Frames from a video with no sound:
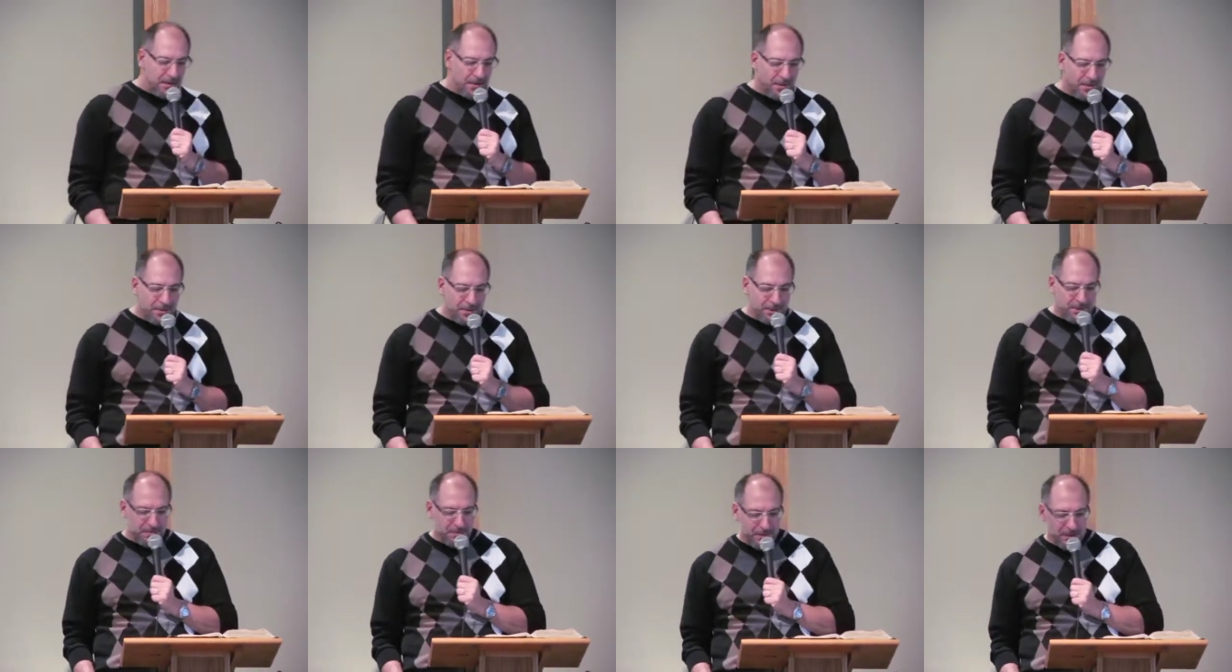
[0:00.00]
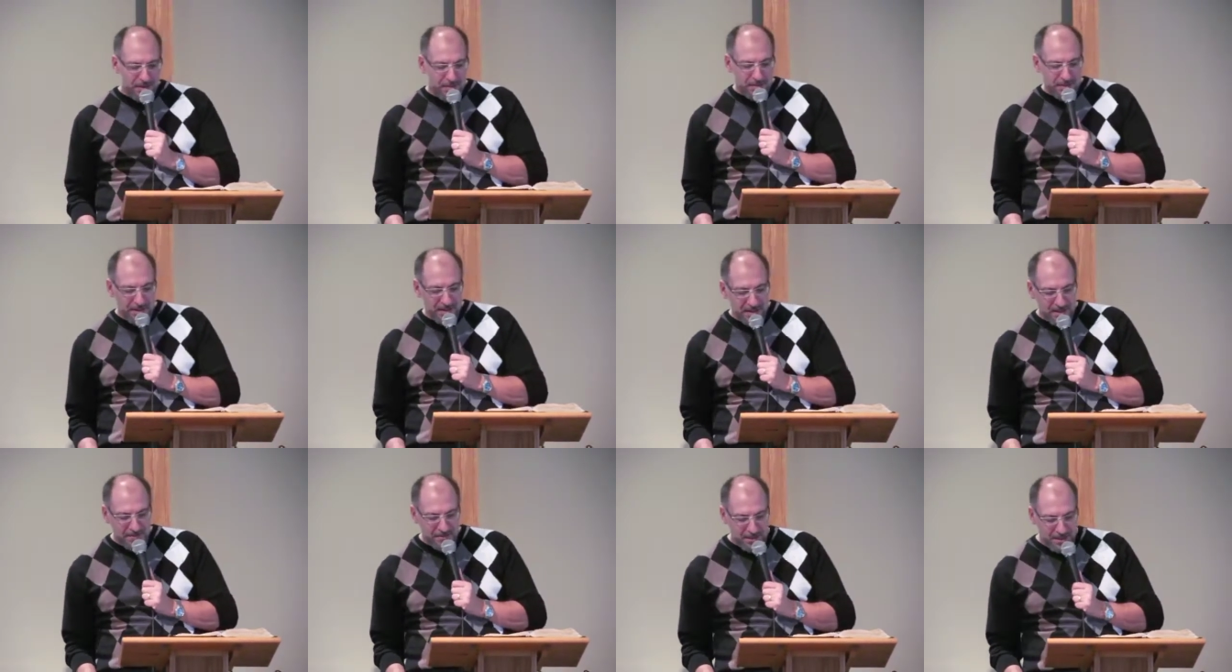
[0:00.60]
the Holy Spirit
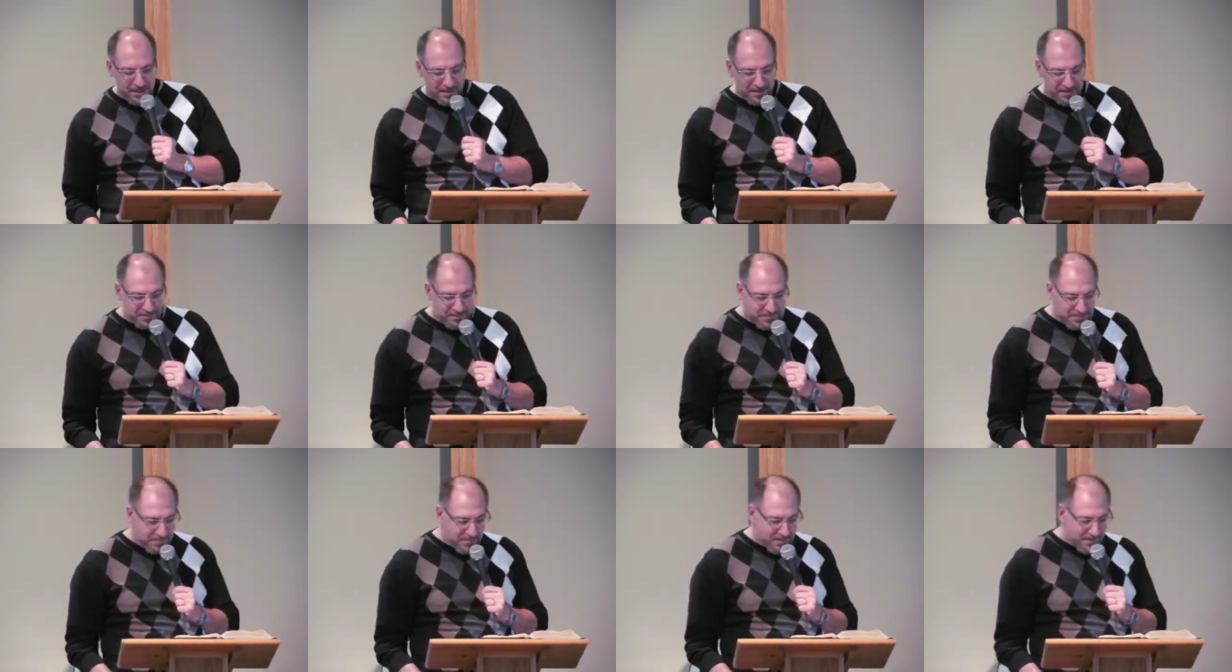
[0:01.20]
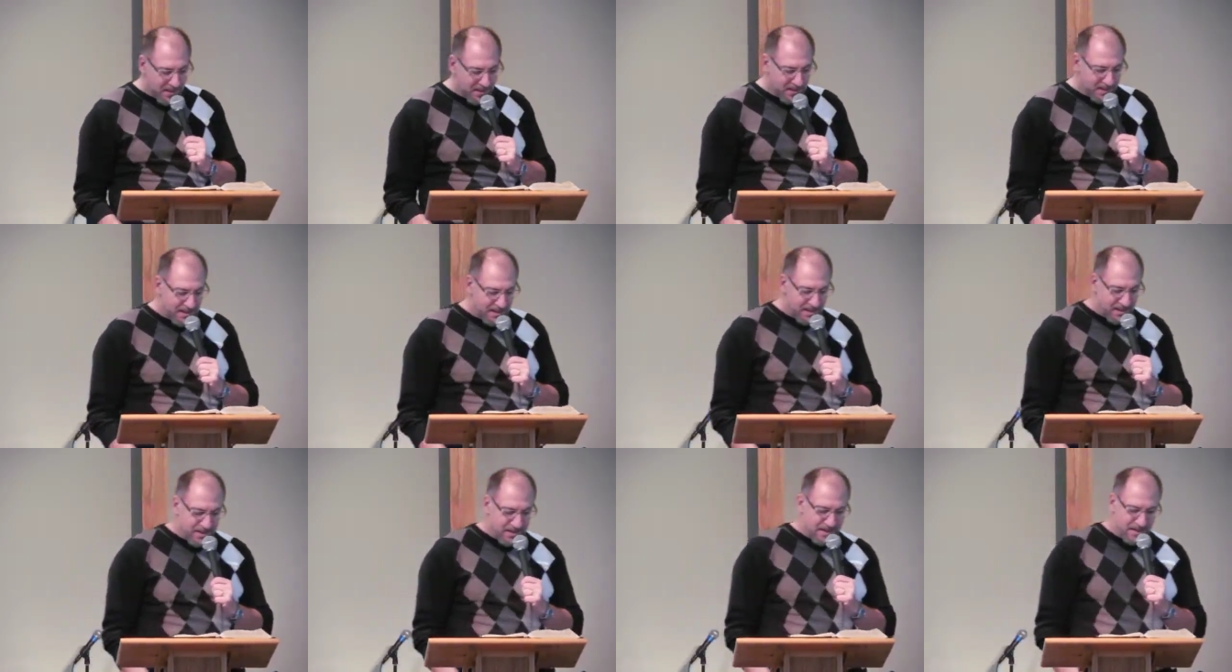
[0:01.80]
within
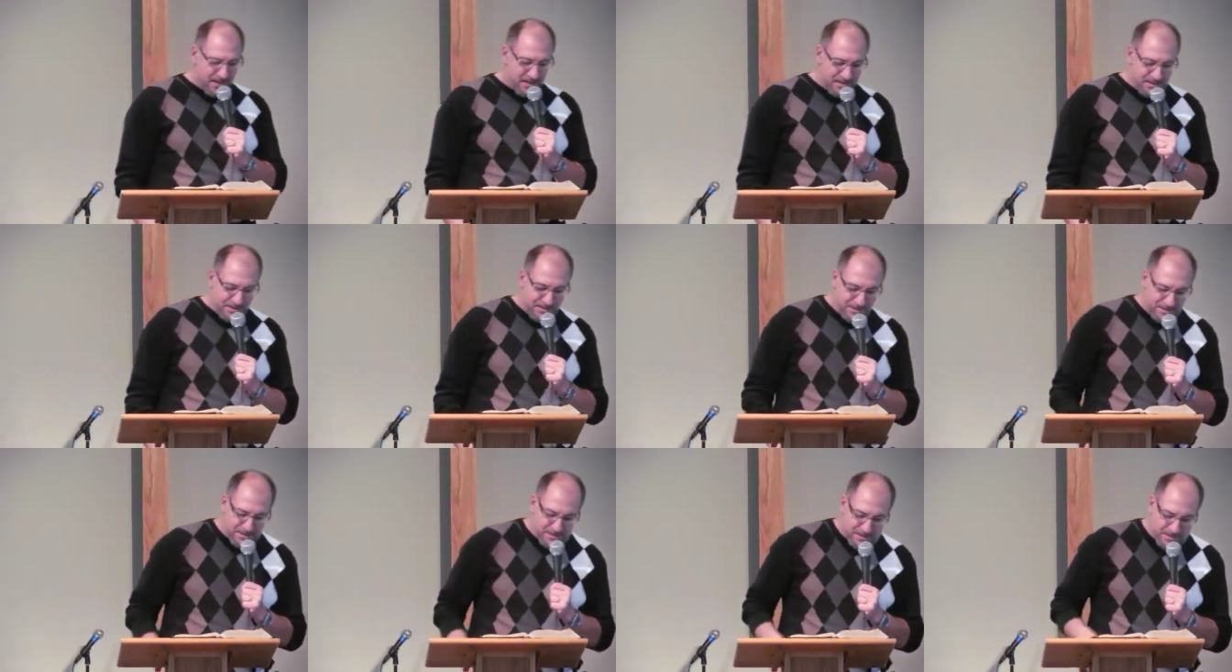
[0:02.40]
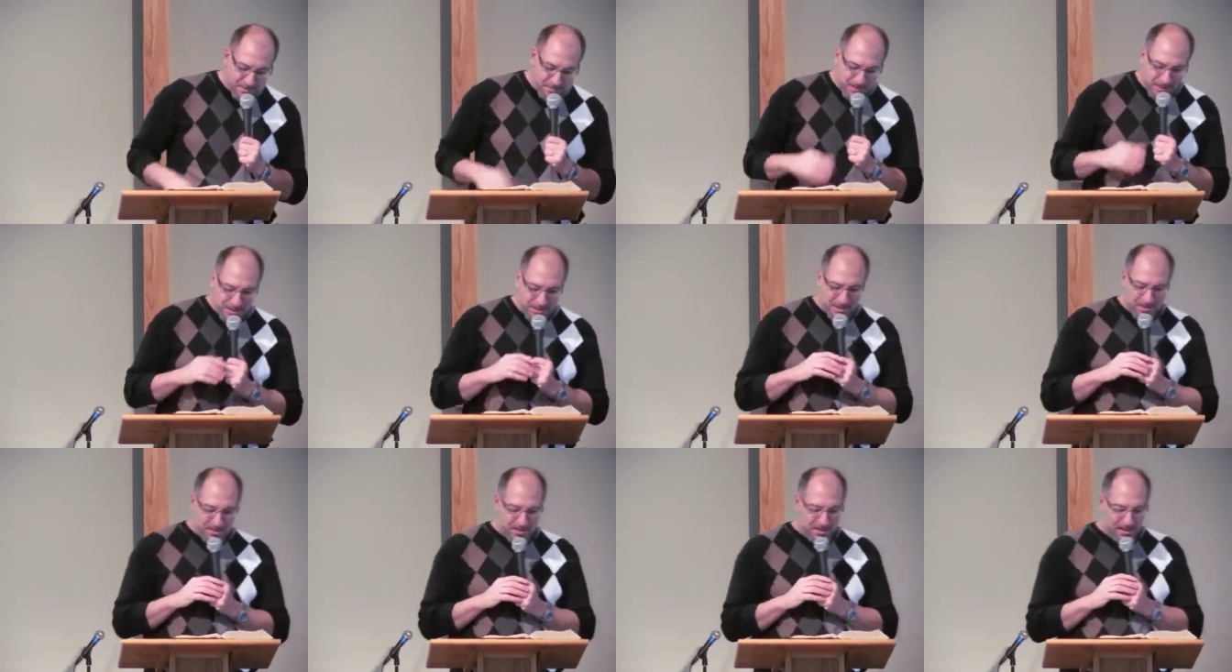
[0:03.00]
me. In Jesus'
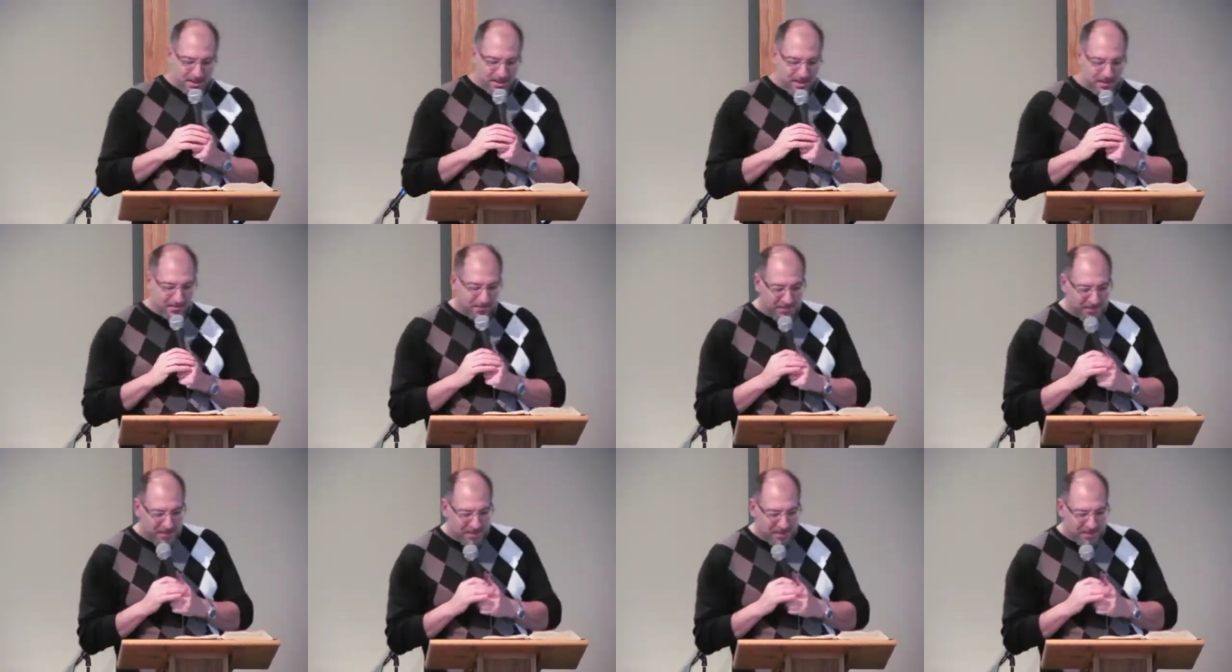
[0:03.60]
precious name.